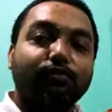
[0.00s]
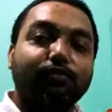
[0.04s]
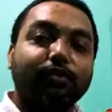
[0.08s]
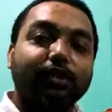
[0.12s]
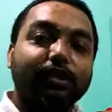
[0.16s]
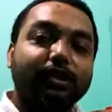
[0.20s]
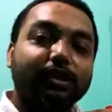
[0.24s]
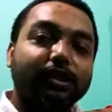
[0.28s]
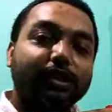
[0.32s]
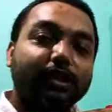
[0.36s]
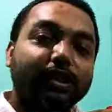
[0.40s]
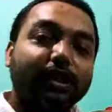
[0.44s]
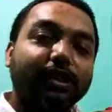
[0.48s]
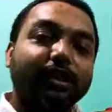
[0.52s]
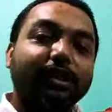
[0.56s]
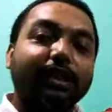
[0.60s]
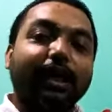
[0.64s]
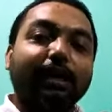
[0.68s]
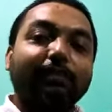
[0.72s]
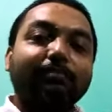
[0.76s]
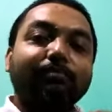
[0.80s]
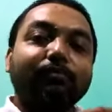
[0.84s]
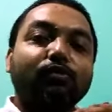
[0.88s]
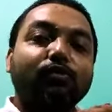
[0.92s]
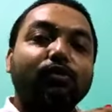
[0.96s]
which it can
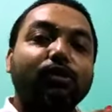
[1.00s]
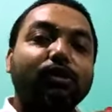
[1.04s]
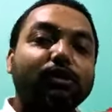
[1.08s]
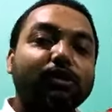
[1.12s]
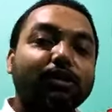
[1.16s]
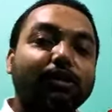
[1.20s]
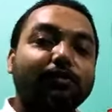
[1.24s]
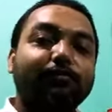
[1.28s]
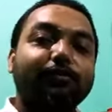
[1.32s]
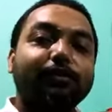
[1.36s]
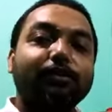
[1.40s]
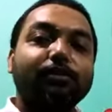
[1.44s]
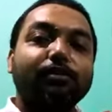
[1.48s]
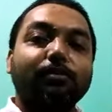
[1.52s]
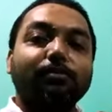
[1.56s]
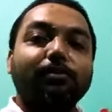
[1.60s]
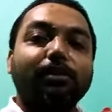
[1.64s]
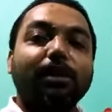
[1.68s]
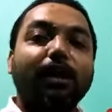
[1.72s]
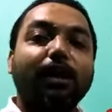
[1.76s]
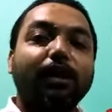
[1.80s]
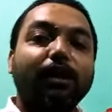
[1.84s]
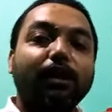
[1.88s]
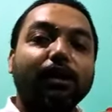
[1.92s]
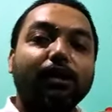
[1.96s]
come to the surface of
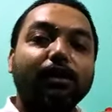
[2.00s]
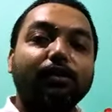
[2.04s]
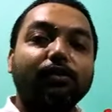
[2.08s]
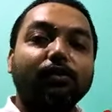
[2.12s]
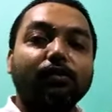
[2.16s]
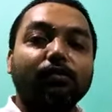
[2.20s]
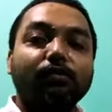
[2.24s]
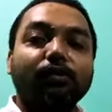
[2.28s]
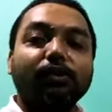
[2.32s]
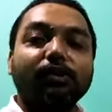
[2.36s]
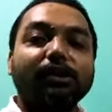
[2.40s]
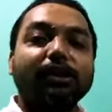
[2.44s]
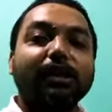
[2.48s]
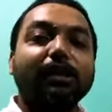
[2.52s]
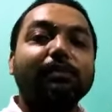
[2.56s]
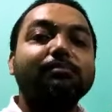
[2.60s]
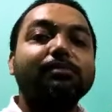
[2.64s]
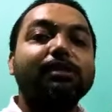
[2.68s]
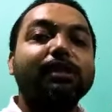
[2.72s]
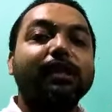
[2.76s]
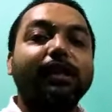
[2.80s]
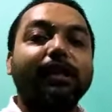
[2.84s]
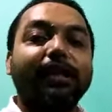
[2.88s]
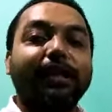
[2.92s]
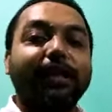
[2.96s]
the earth. It always
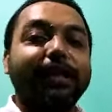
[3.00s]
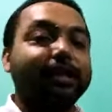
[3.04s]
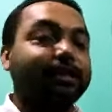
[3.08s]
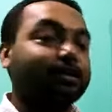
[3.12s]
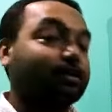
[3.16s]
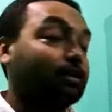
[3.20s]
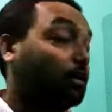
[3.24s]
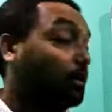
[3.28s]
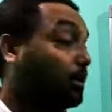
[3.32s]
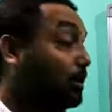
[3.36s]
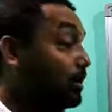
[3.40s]
comes and hit.